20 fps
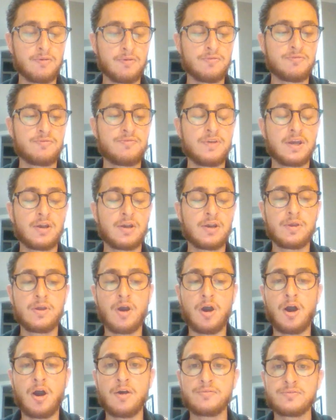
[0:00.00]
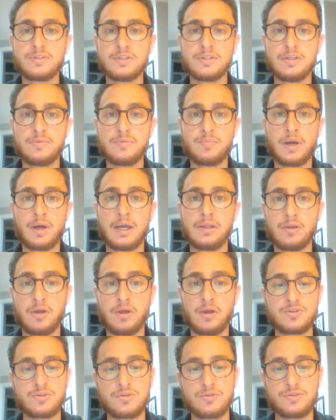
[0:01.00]
Very often in
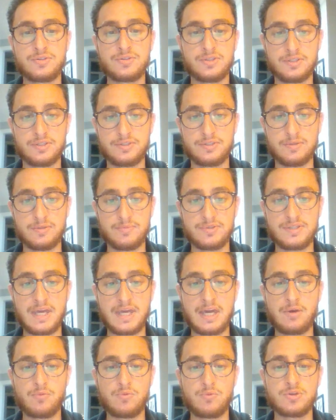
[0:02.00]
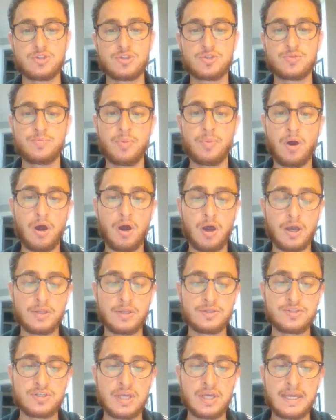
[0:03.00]
biological systems, that
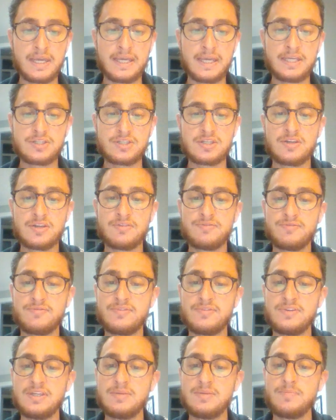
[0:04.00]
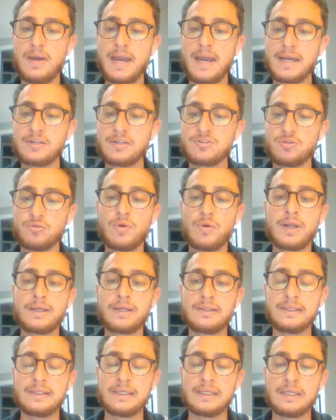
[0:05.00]
response is going to feed back
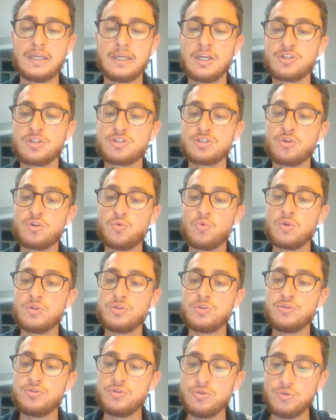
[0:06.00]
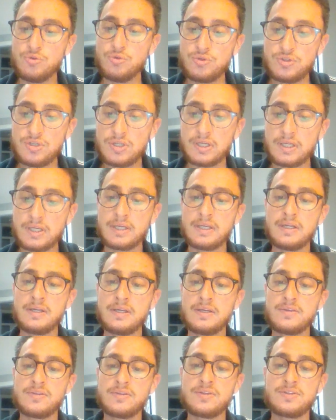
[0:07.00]
directly to reducing
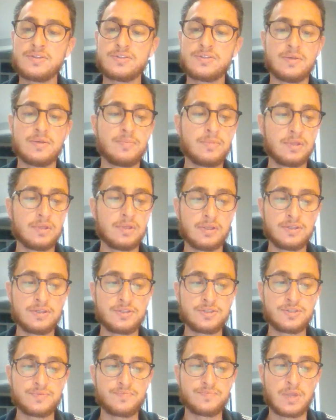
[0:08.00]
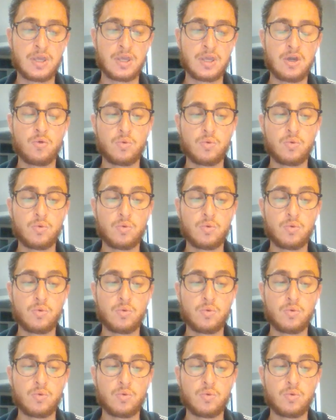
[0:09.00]
the stimulus.